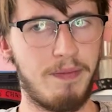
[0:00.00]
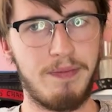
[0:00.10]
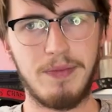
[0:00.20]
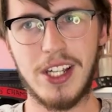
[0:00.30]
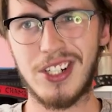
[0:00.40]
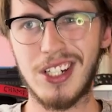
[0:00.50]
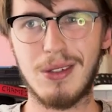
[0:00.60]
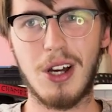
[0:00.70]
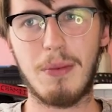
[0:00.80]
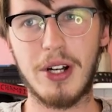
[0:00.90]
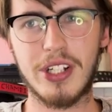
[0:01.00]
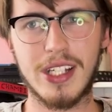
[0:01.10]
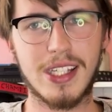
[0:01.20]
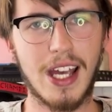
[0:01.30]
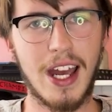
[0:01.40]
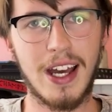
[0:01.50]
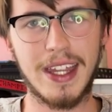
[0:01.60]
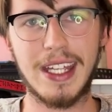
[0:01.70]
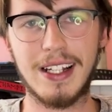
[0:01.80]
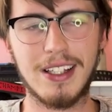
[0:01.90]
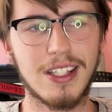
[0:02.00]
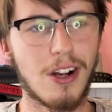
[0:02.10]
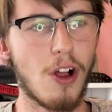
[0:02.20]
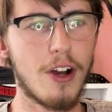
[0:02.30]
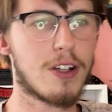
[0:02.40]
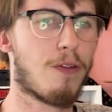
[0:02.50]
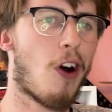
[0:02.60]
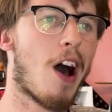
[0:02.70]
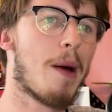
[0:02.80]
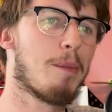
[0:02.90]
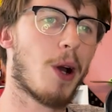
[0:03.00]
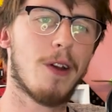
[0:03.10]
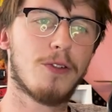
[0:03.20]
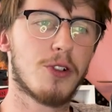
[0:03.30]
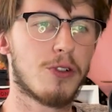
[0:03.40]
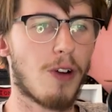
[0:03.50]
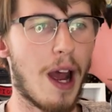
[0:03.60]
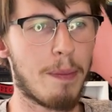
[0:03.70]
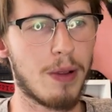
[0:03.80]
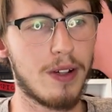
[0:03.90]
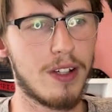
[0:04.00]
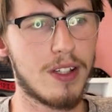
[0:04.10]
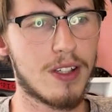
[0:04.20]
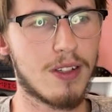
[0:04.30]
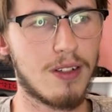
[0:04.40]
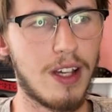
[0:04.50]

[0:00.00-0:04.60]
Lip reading: There's just not much to say. I think it's a close fight. Both good grapplers.